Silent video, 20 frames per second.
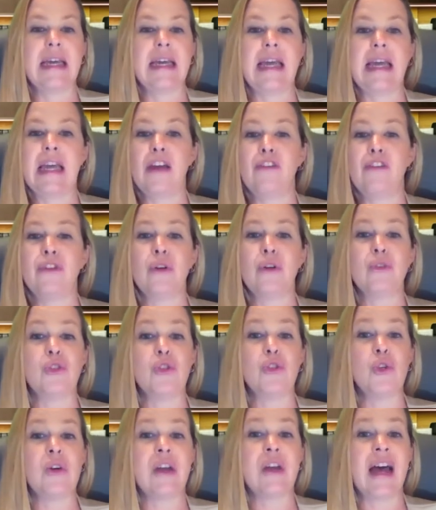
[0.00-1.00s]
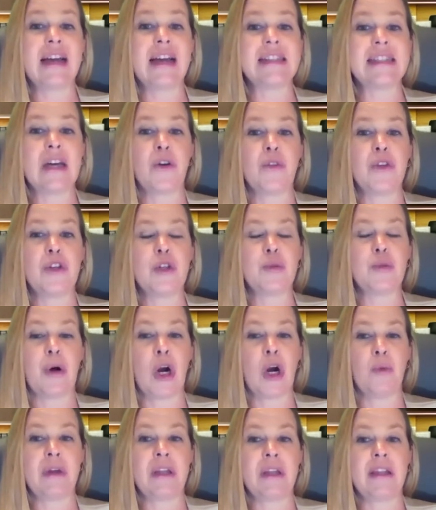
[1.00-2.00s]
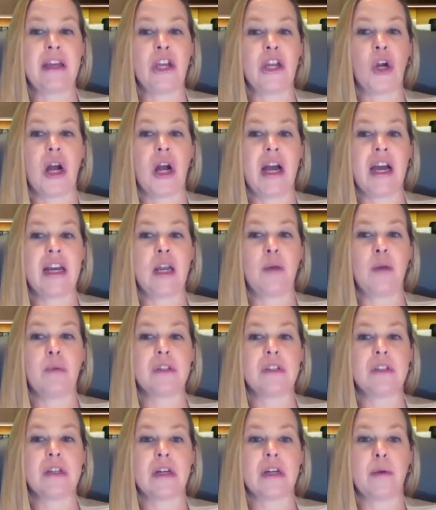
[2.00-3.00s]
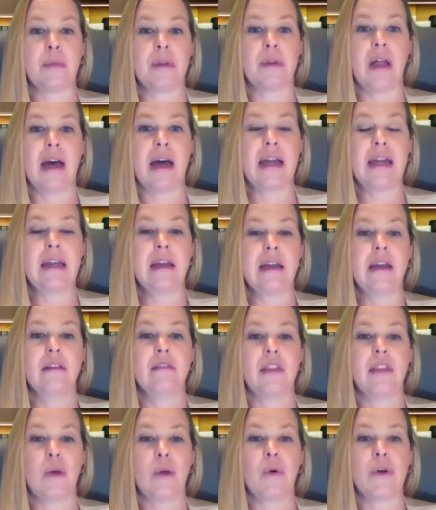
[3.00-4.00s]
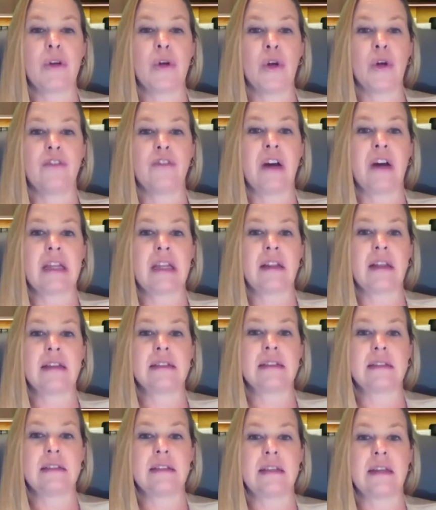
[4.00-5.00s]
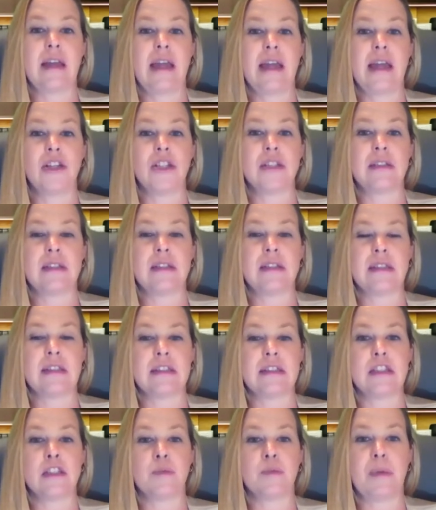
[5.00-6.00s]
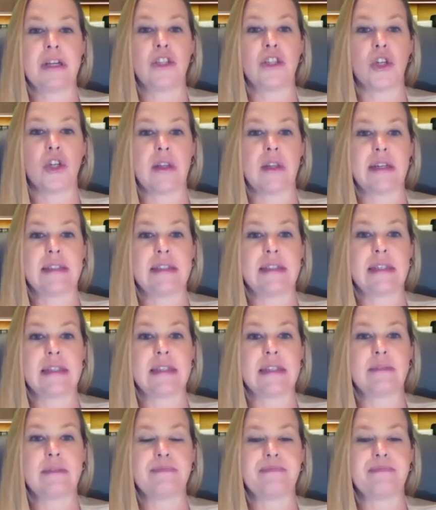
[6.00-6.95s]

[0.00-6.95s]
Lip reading: If you do not tell the department that you're unable to comply, they will notify the licensing agency to suspend your license.